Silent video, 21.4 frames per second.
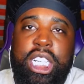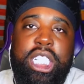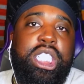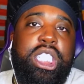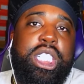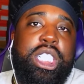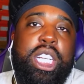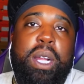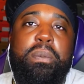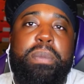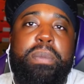
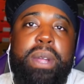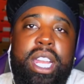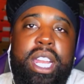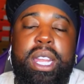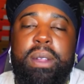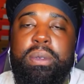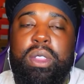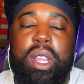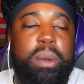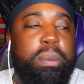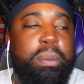should have been
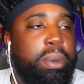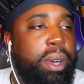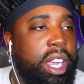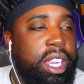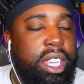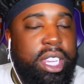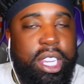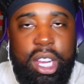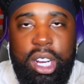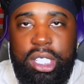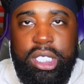nipped in the
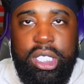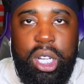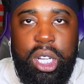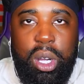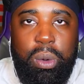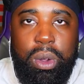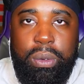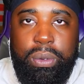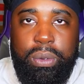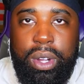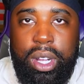bud years ago
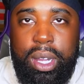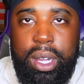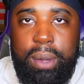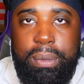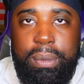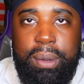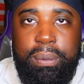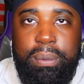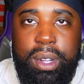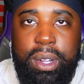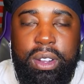when fucking
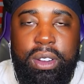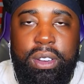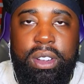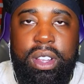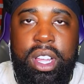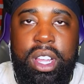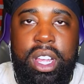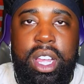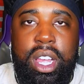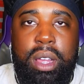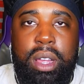Meek Mill
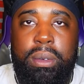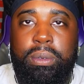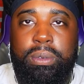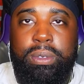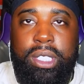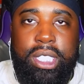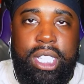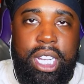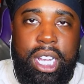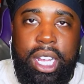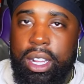
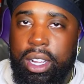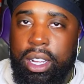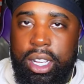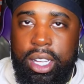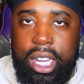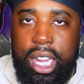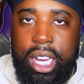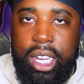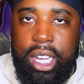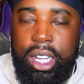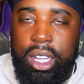said
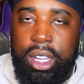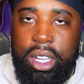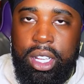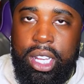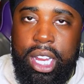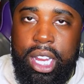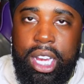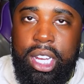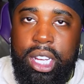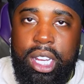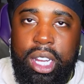that he
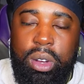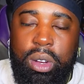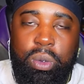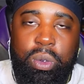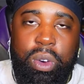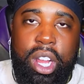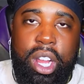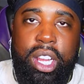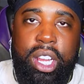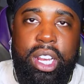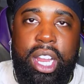didn't
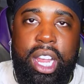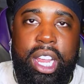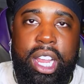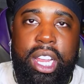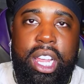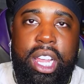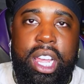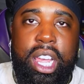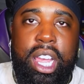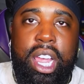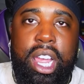write. Like,